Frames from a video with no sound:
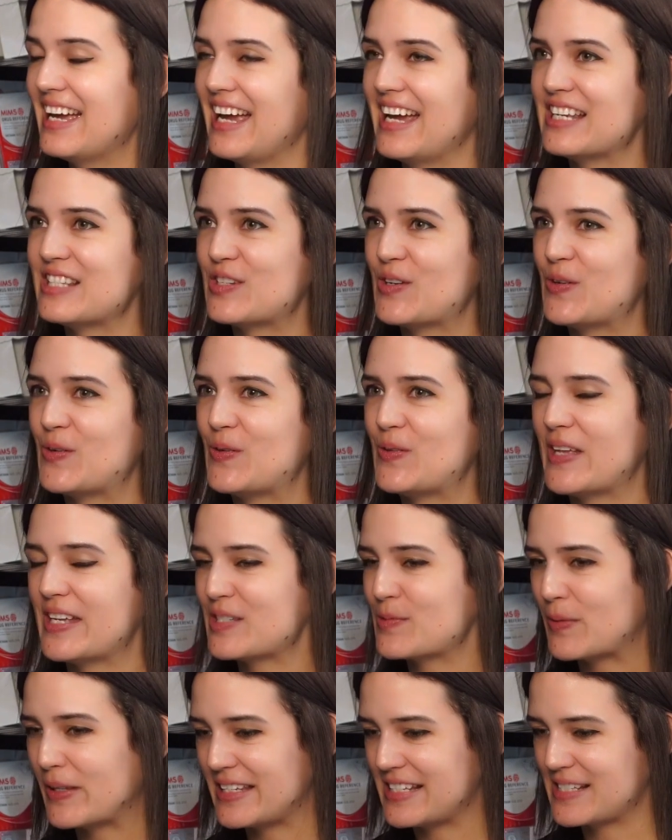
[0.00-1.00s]
And so
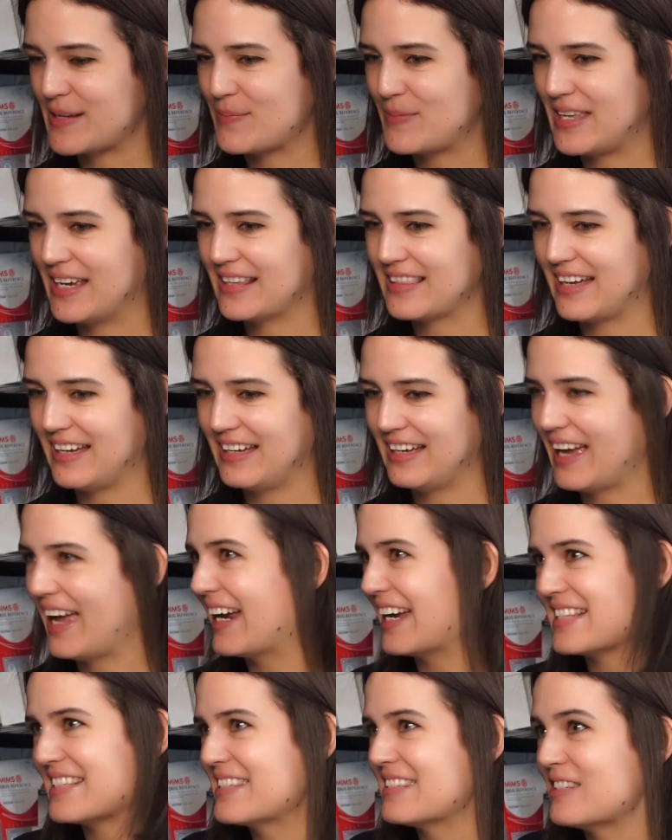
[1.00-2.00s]
that's really something that I
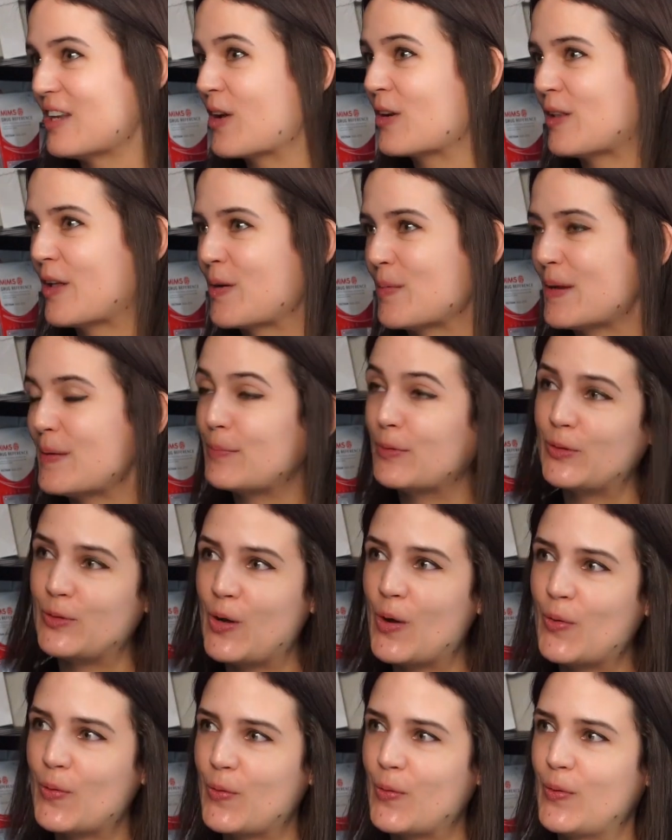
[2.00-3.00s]
guess not a lot of people
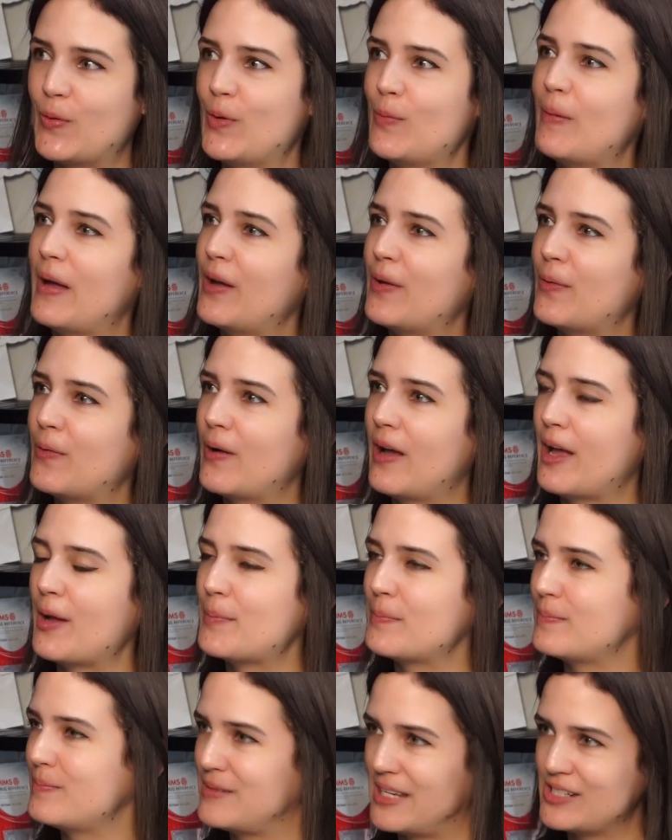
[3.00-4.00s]
know about
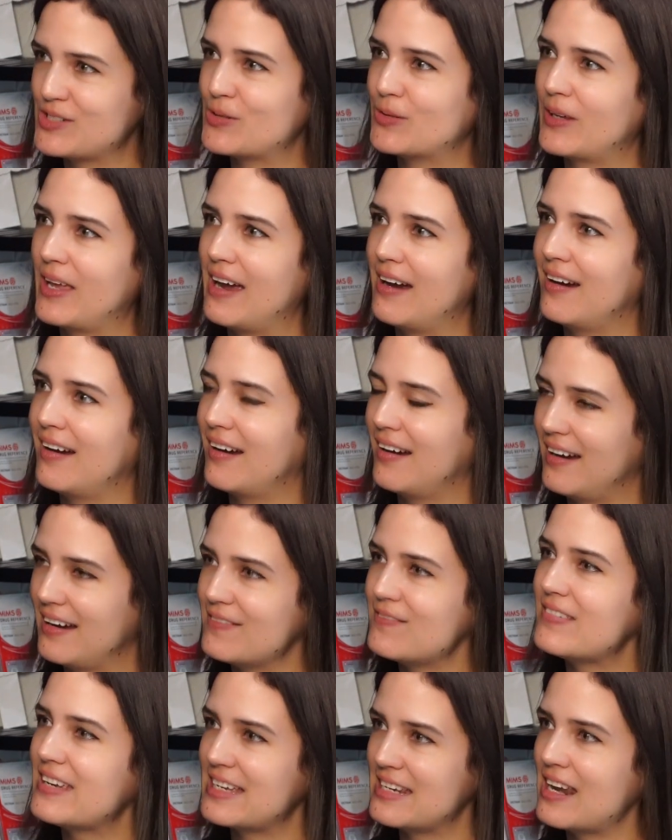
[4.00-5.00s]
dental care
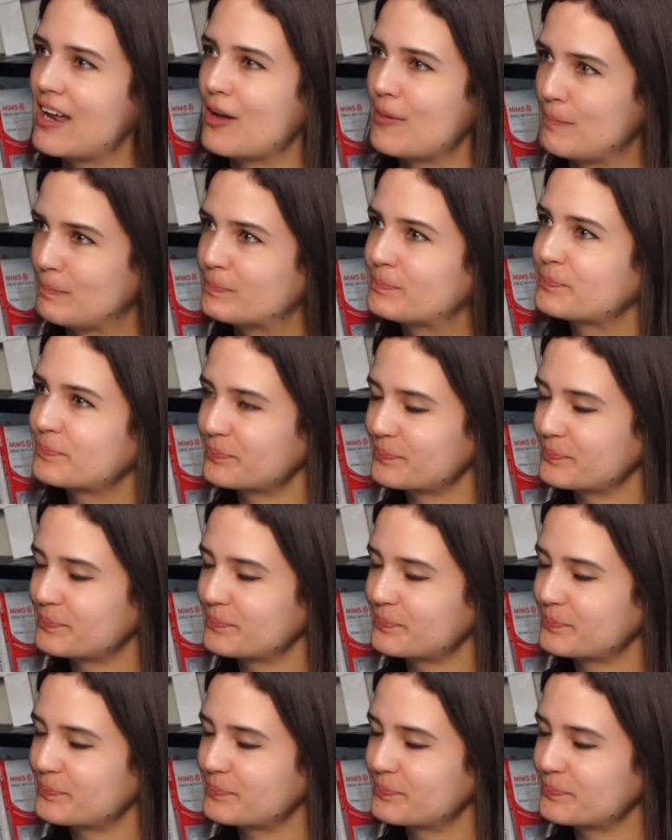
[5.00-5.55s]
in Vietnam.